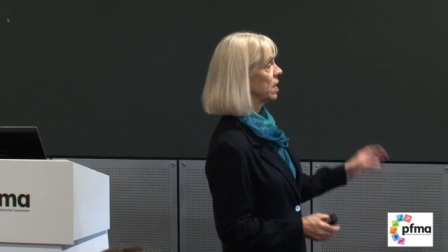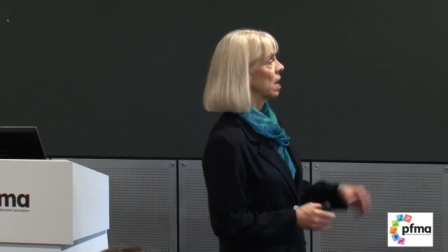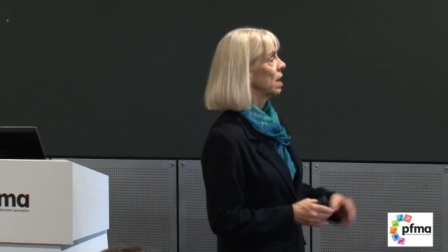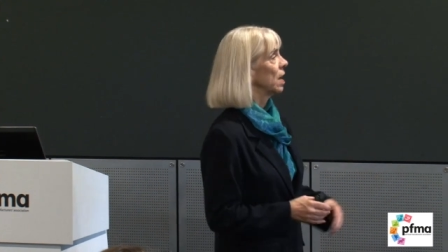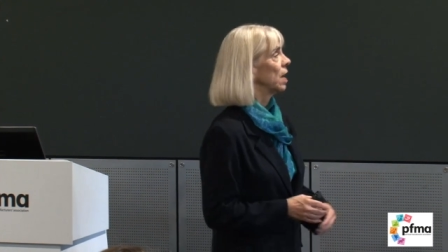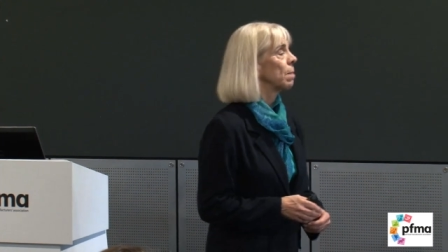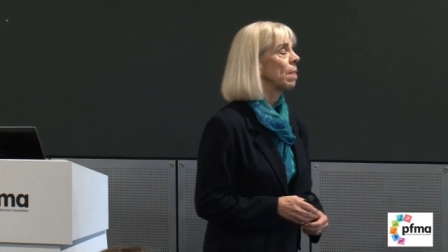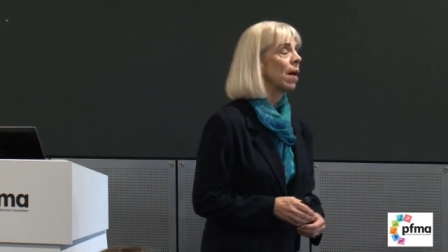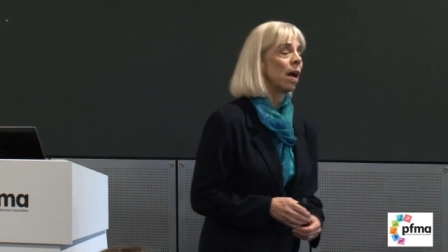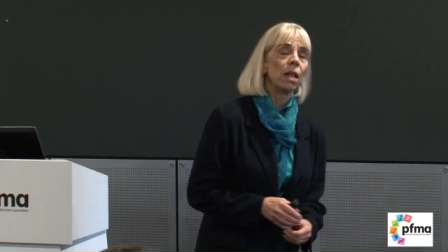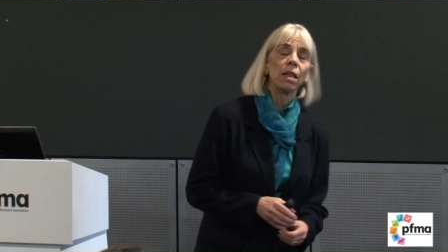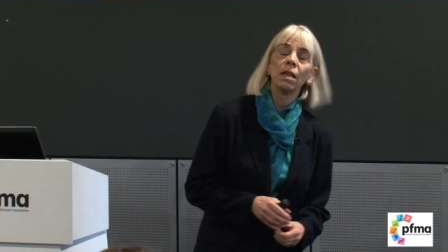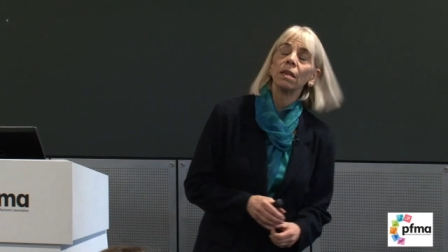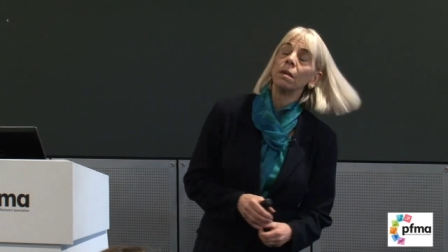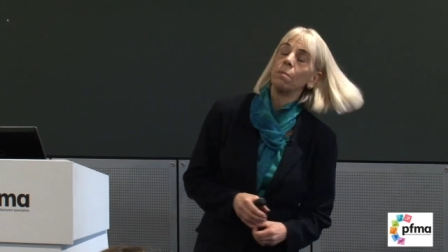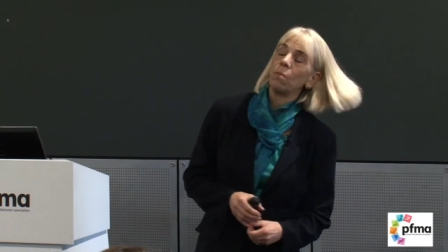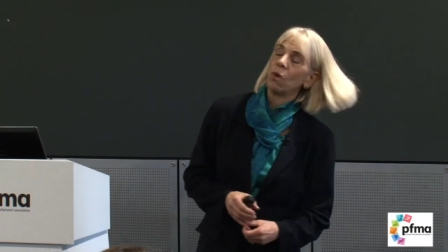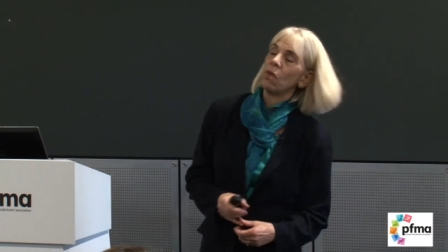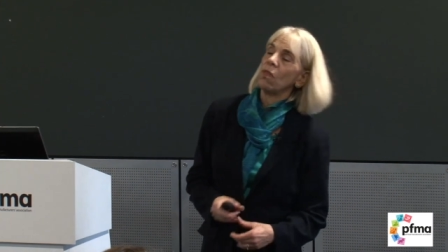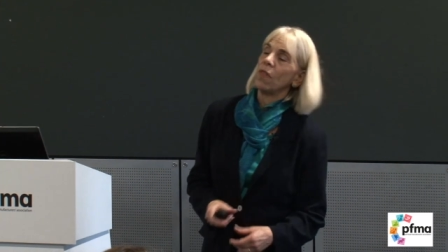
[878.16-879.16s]
highly
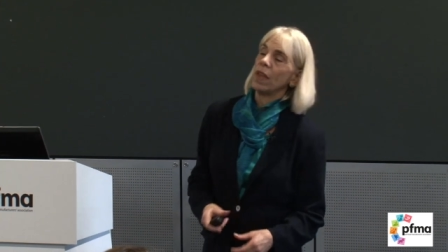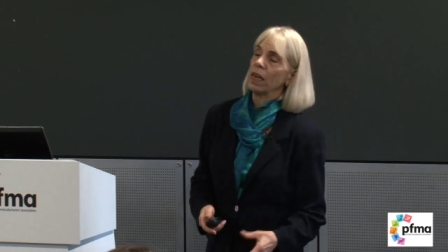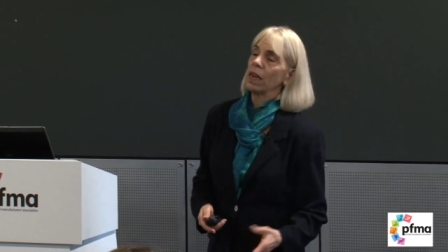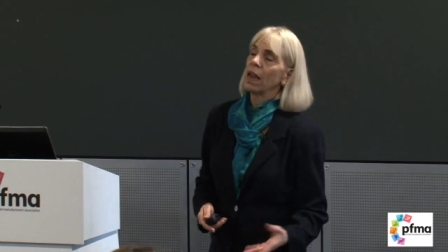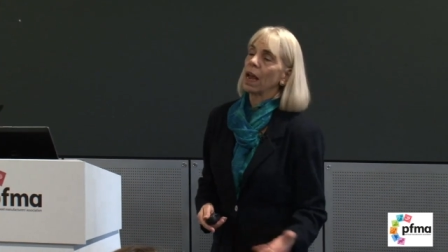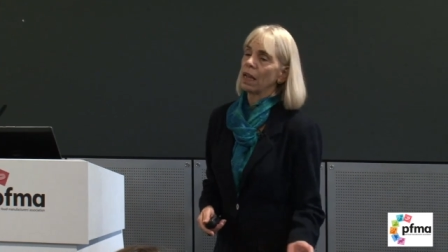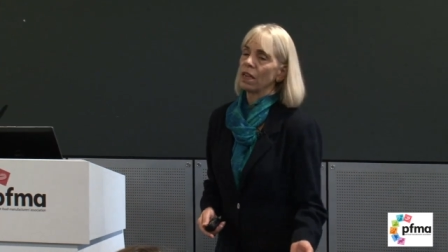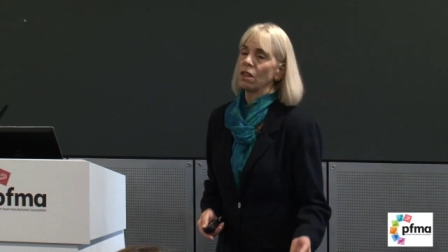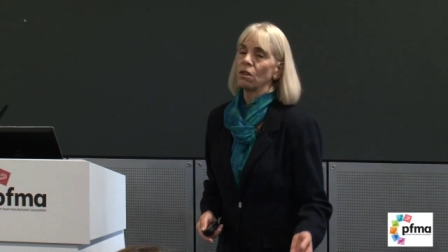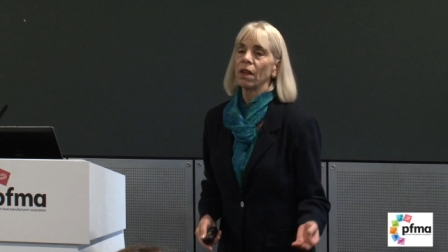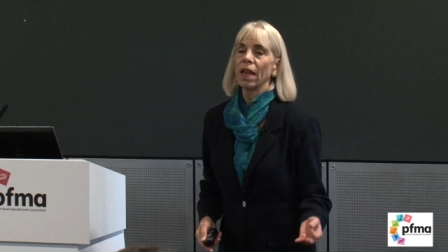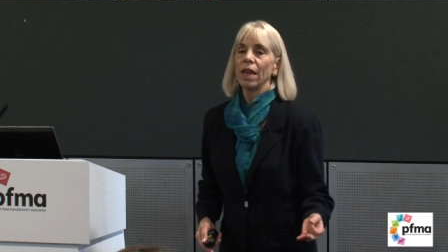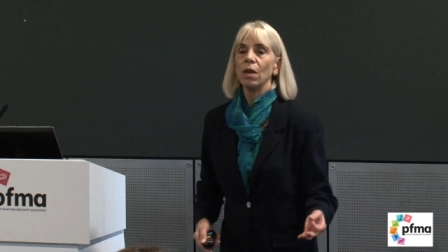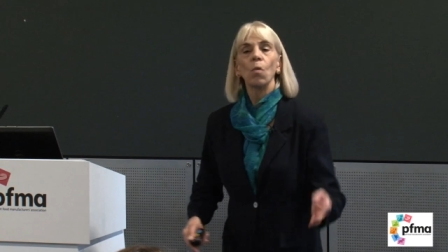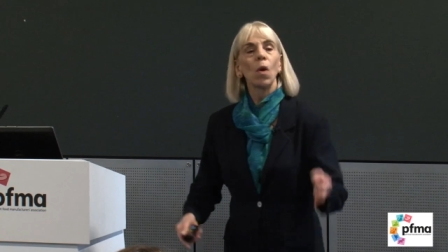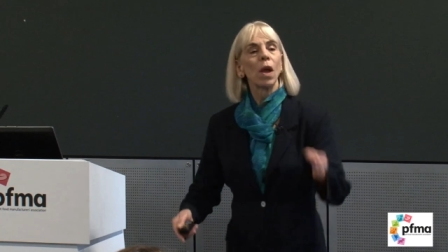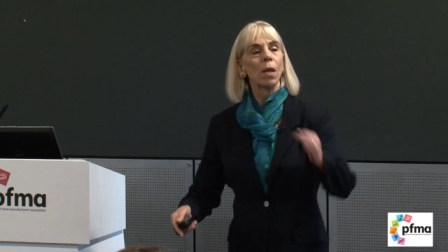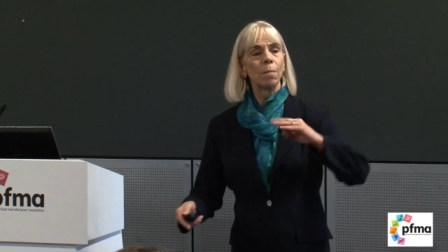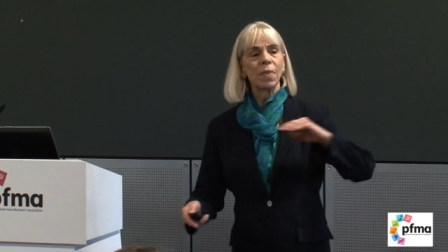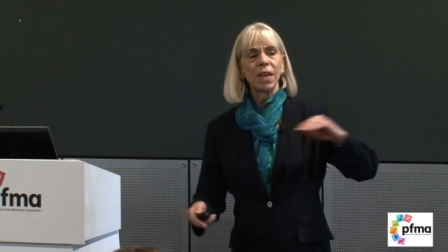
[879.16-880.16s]
palatable, then yeah, you'll gain
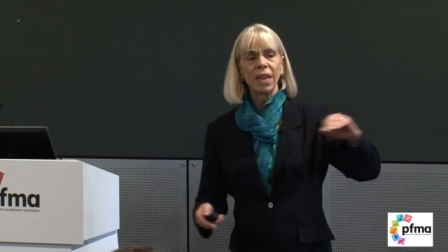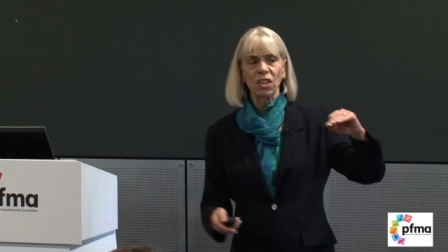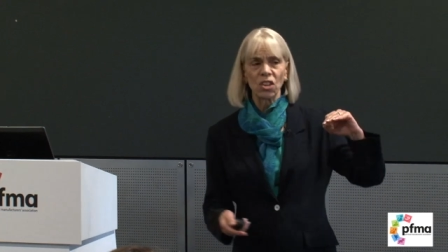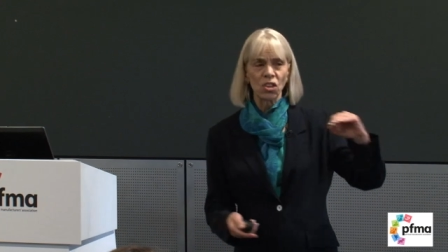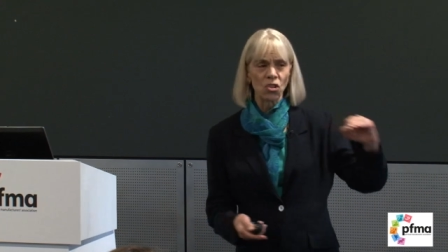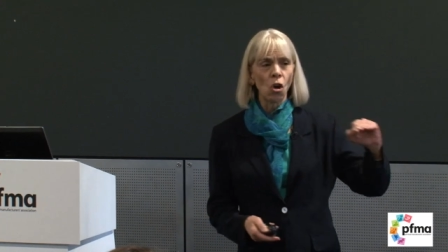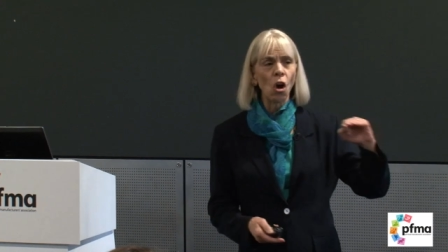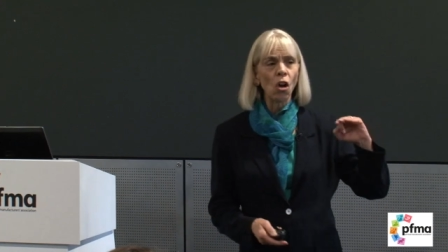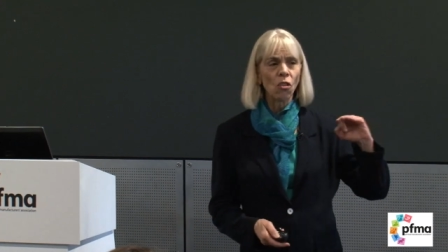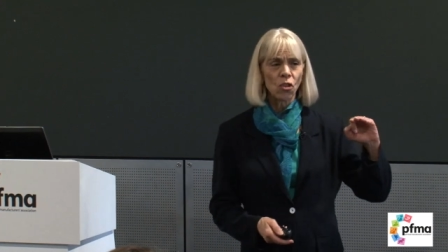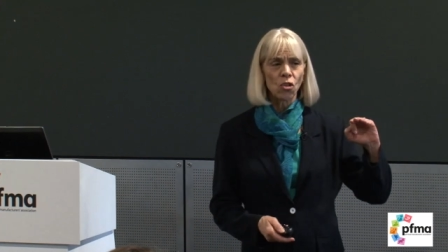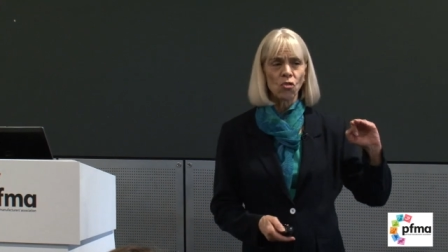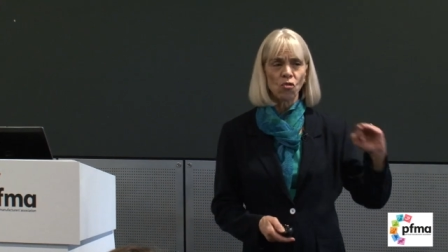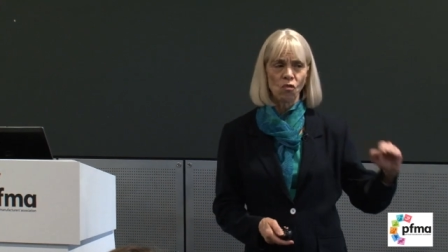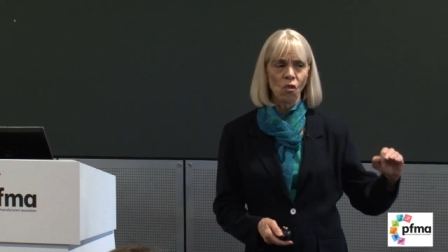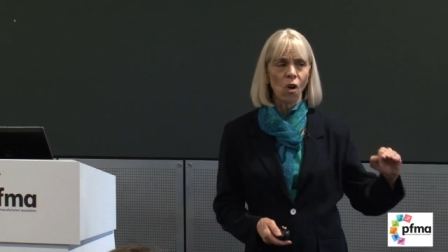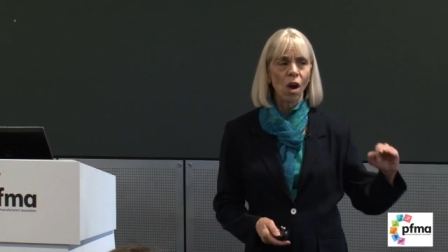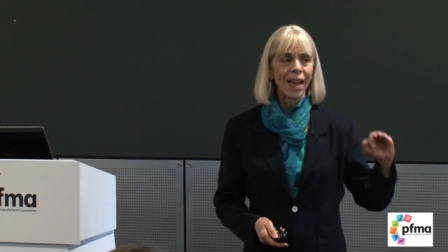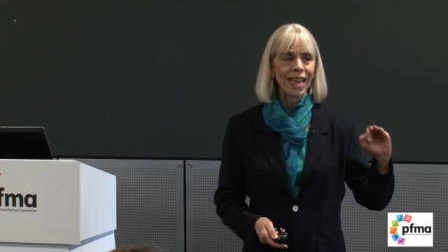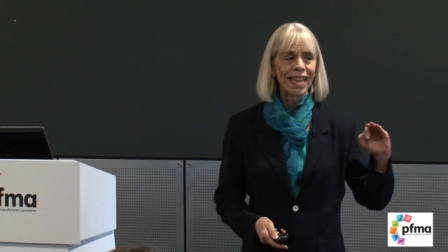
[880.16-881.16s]
weight. But it's not the
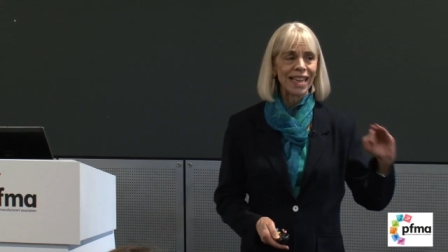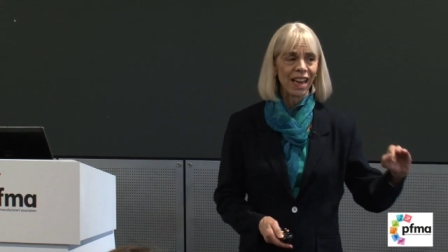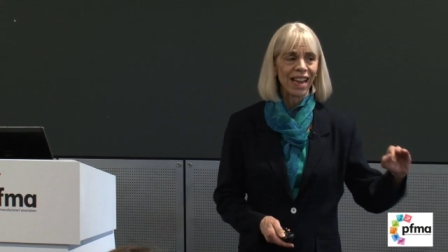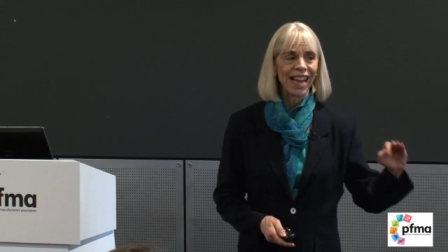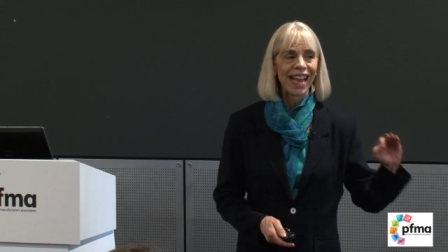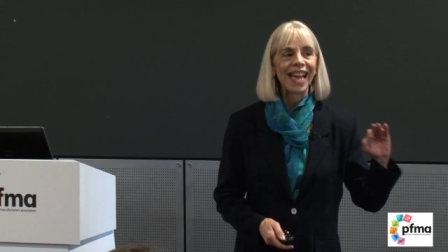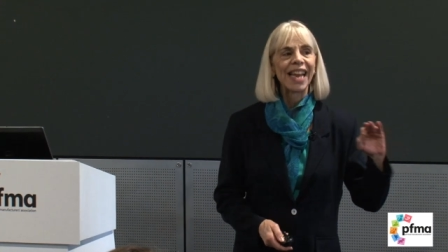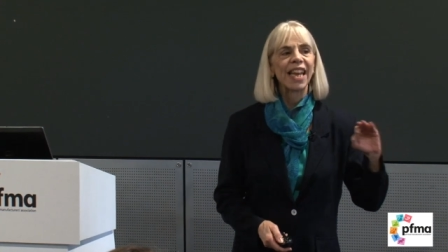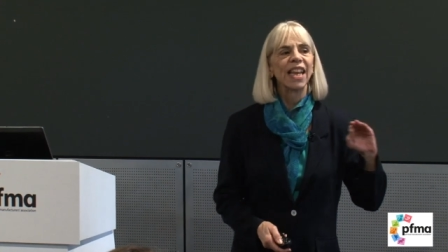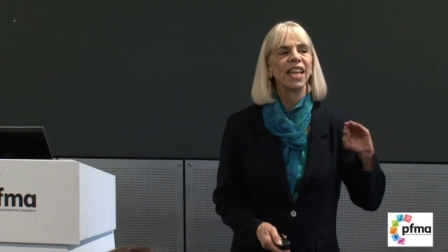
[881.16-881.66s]
dry diet